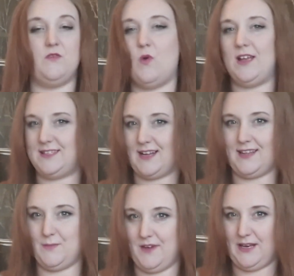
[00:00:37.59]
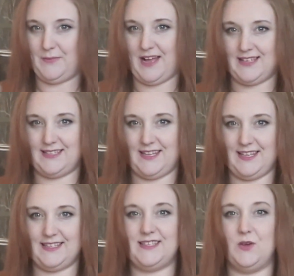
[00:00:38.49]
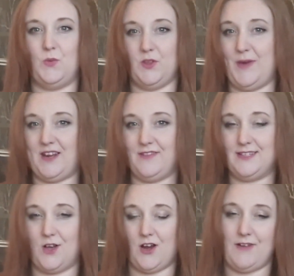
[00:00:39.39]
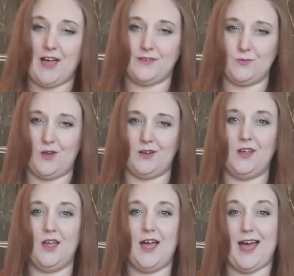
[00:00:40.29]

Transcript: of what exactly the Merlin Pass is, what the benefits are of having one,